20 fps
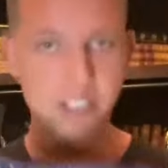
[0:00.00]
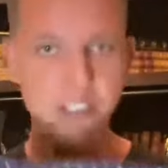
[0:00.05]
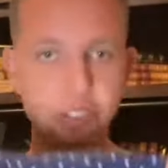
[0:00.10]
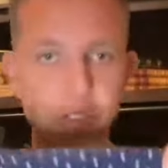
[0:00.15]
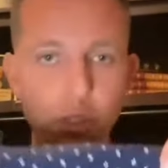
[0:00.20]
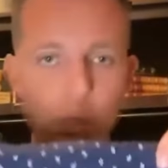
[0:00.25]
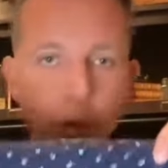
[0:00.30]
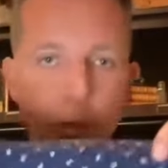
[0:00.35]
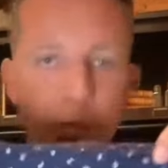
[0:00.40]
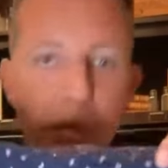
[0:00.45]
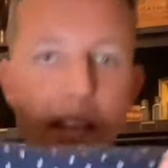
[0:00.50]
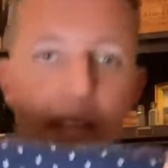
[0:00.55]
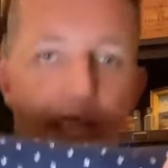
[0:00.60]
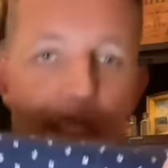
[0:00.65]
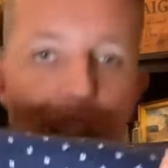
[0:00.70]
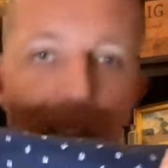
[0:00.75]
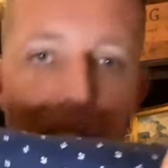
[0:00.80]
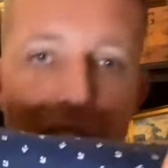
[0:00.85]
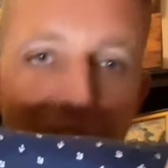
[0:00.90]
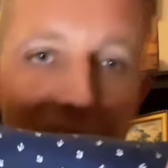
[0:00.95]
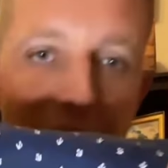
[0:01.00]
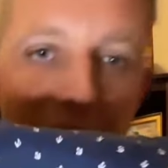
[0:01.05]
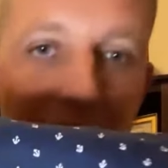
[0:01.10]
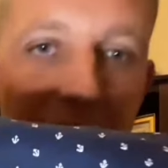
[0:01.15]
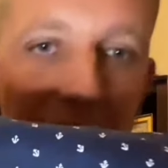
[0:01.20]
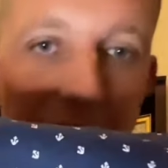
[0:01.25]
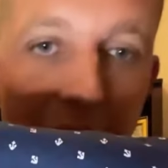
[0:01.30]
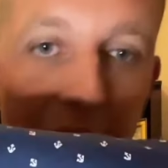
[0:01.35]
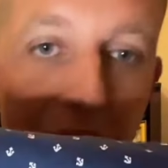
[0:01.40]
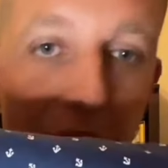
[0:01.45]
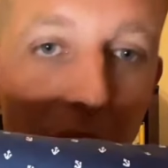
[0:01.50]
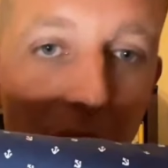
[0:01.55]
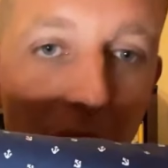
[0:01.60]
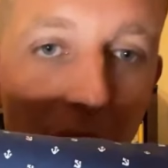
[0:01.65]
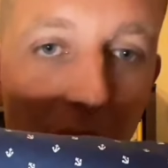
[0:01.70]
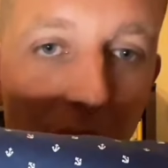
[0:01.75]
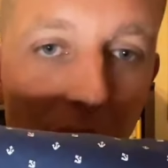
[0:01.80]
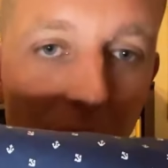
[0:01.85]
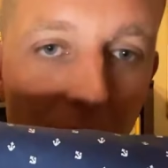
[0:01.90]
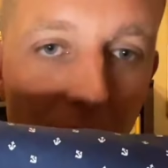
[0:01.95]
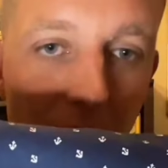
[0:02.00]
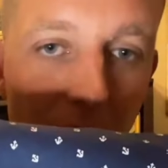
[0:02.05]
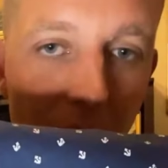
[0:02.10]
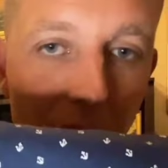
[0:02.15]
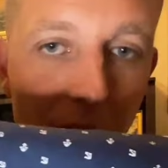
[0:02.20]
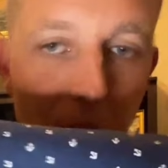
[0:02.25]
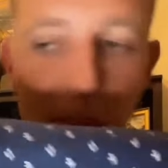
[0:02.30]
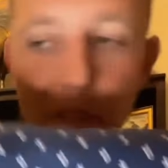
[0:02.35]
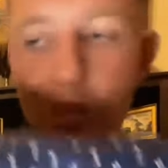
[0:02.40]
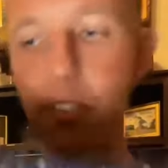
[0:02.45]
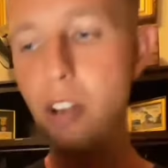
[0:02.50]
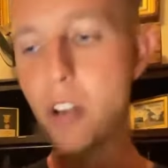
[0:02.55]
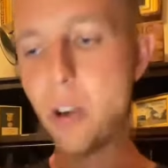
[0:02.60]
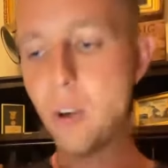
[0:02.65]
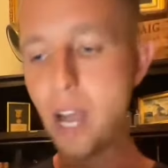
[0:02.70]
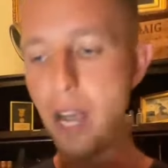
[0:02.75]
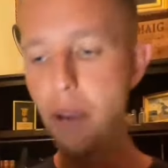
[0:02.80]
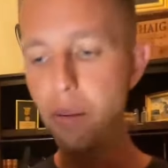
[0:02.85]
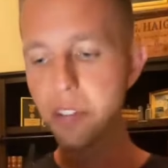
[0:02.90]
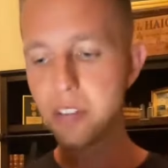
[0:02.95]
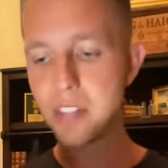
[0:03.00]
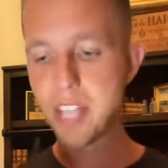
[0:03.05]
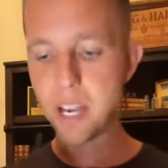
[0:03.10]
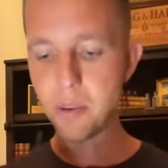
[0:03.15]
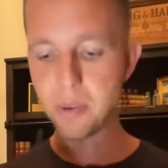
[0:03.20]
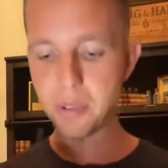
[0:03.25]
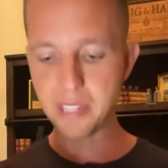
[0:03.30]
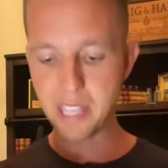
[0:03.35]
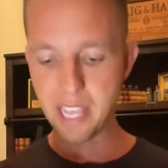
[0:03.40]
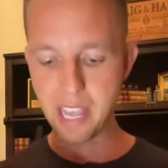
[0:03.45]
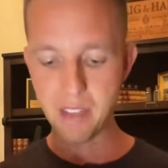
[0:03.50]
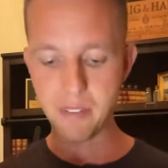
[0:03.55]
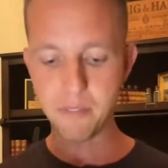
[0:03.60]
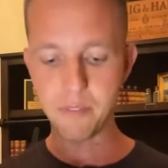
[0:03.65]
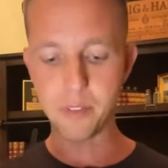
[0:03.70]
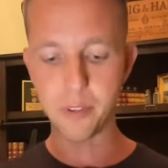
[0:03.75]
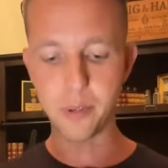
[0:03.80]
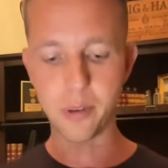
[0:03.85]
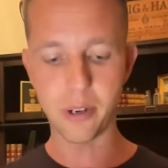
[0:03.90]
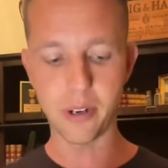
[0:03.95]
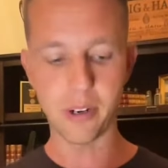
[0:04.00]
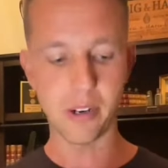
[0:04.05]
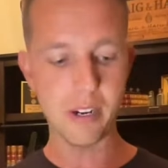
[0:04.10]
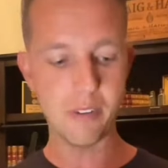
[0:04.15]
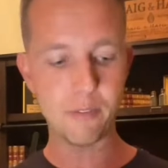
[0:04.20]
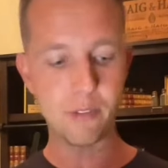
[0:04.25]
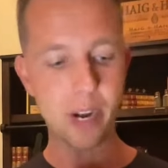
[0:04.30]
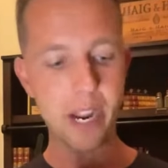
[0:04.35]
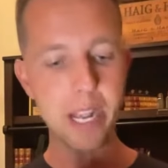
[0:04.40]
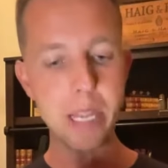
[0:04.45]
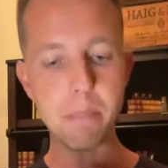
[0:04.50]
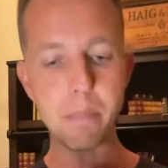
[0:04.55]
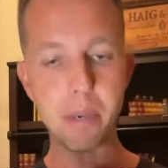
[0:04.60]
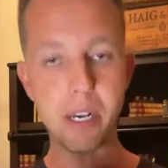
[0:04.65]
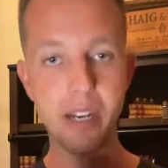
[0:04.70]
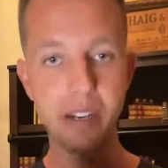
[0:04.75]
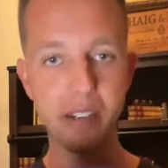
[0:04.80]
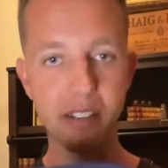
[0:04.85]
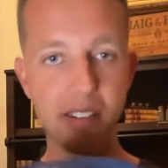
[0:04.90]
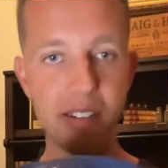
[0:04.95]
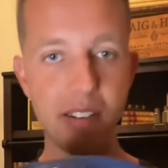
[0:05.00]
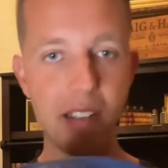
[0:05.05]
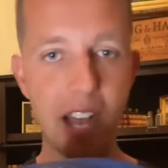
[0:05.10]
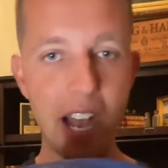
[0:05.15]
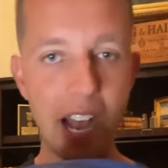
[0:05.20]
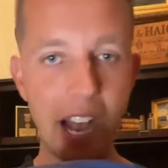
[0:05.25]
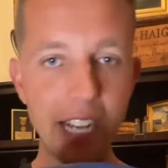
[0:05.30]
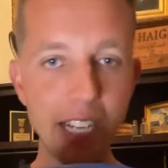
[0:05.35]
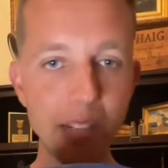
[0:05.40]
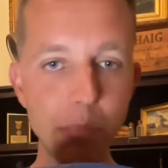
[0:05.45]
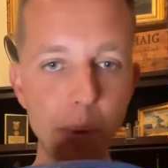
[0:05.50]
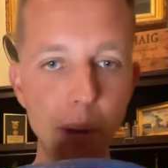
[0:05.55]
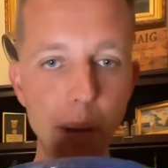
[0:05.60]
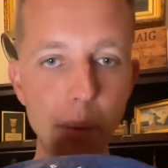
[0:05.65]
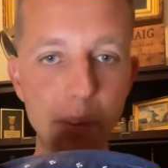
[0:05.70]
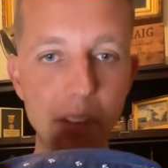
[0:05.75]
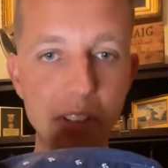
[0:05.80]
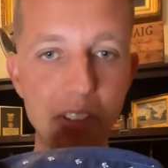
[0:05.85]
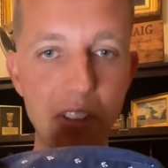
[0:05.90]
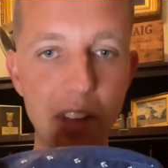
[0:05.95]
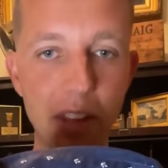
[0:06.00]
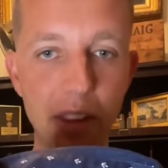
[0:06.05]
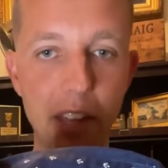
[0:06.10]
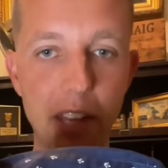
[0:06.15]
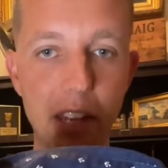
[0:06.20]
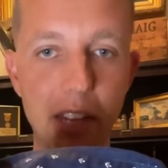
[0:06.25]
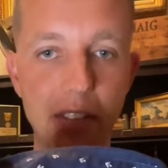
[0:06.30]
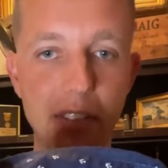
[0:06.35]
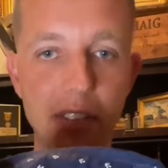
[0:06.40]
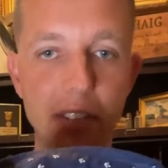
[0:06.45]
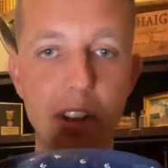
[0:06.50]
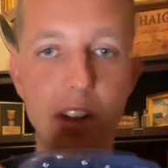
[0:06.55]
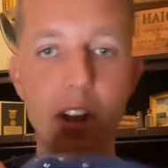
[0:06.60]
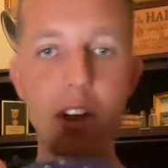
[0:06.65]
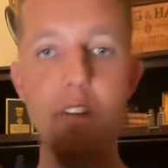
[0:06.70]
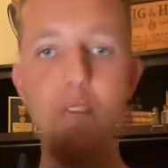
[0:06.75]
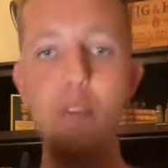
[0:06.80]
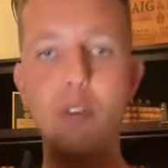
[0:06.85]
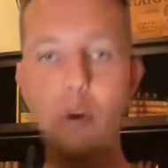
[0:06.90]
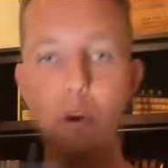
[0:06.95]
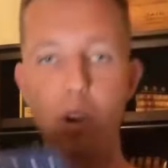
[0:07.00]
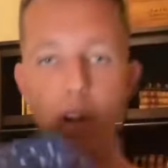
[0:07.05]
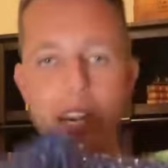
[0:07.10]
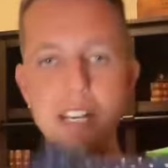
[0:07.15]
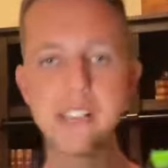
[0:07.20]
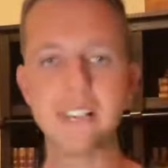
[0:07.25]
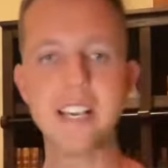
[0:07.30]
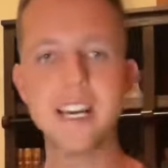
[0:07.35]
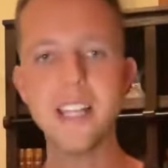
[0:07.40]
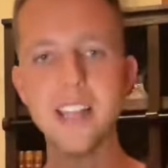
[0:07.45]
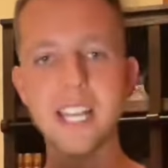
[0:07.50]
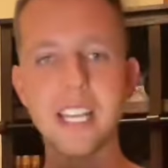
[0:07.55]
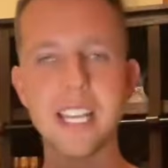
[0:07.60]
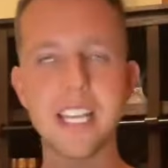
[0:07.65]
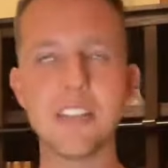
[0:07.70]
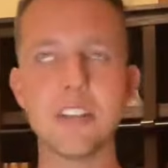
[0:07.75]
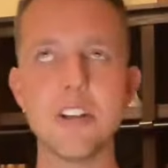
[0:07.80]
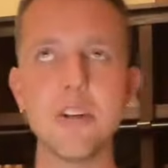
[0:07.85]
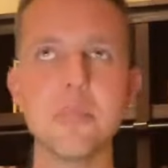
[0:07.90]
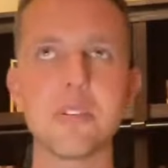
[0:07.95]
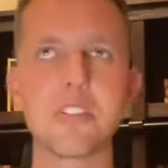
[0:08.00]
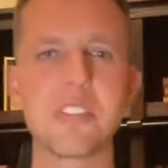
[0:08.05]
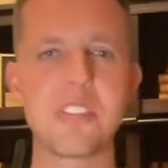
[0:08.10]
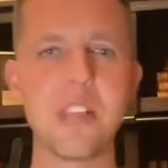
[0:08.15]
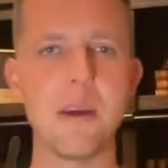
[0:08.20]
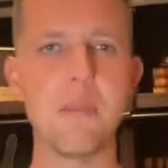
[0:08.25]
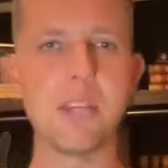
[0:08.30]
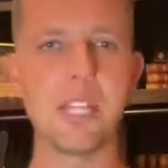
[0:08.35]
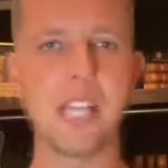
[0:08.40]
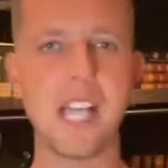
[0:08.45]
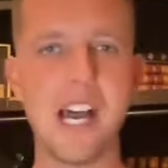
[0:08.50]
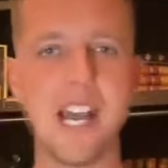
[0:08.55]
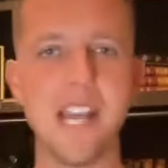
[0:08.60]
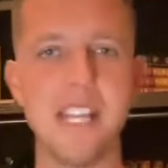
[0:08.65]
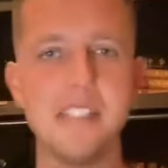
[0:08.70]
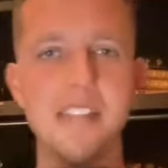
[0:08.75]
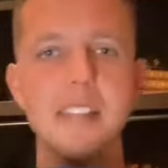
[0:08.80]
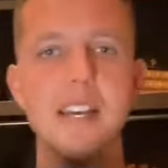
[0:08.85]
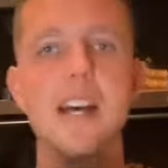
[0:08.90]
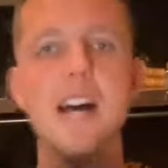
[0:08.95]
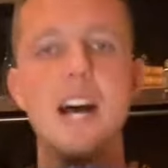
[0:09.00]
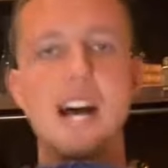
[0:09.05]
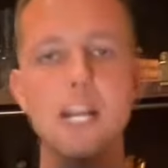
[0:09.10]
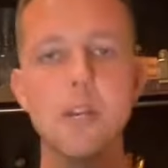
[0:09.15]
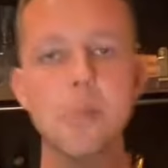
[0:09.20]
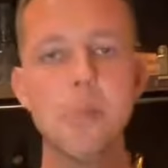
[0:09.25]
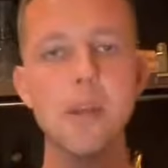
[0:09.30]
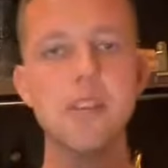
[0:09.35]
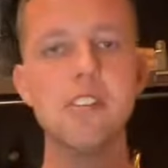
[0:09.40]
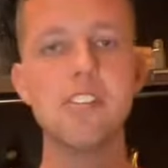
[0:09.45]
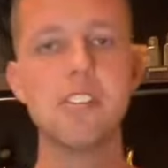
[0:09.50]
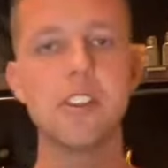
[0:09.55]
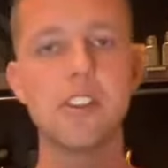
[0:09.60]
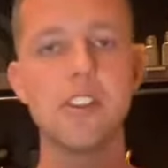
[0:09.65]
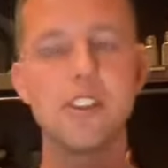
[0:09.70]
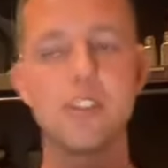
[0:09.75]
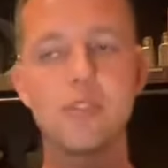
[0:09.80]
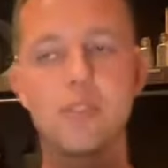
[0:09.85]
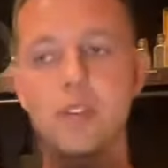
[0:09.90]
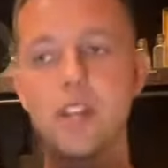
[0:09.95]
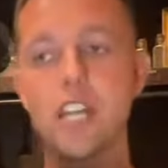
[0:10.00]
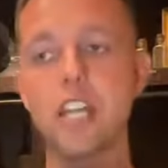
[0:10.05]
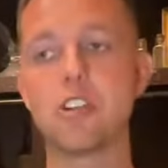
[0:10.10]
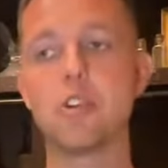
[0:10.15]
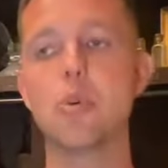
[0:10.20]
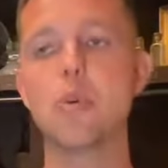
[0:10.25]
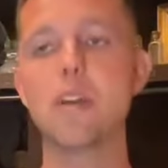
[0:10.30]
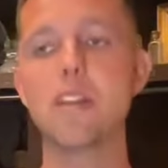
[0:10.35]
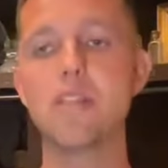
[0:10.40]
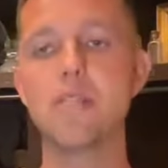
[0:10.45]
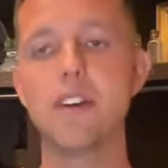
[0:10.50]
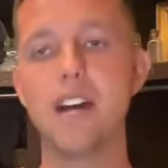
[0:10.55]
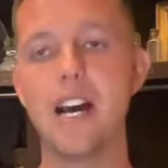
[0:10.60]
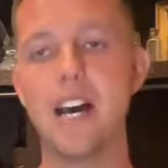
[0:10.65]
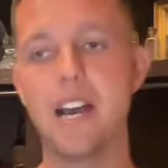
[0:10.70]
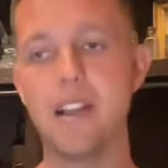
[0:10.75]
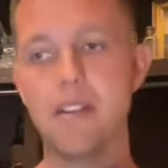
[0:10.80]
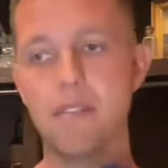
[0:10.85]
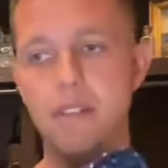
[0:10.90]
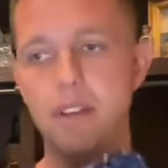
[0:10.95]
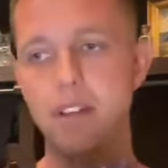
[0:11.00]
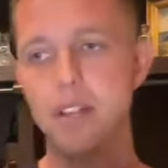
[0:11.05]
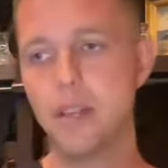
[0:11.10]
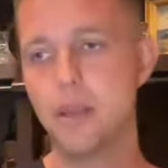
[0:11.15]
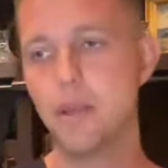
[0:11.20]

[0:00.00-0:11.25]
it's cool because it has these anchors. So I was down with that for $8. I can probably sell this for, and it's got like, it's almost double lined. I could probably sell this for like 25